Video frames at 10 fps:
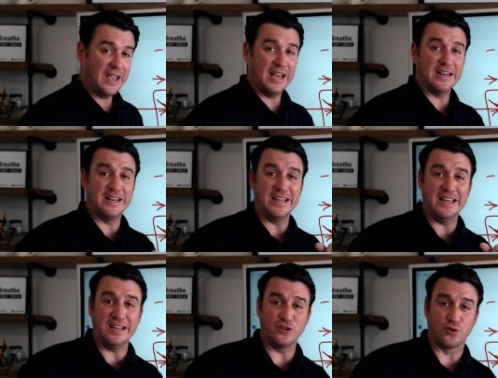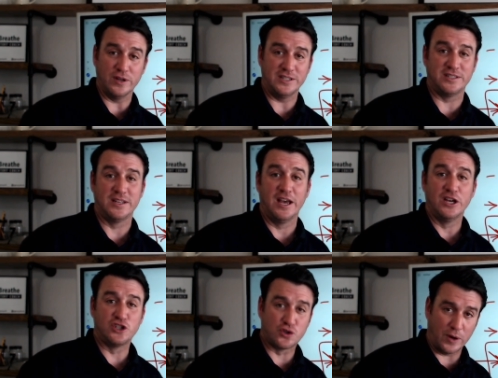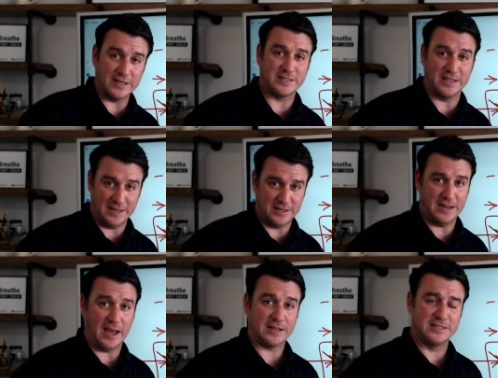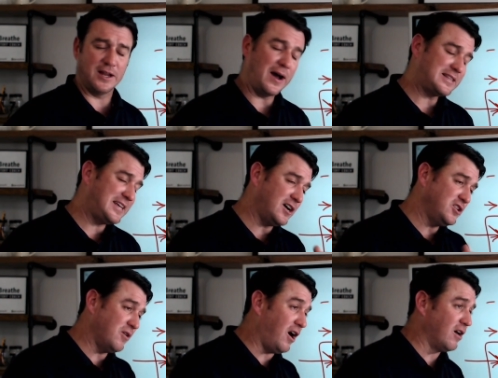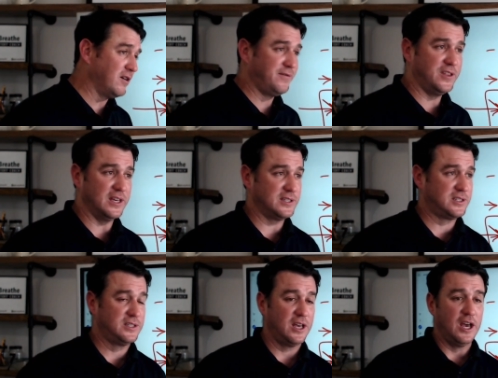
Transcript: and an increased stress index. Now, I tell you all of this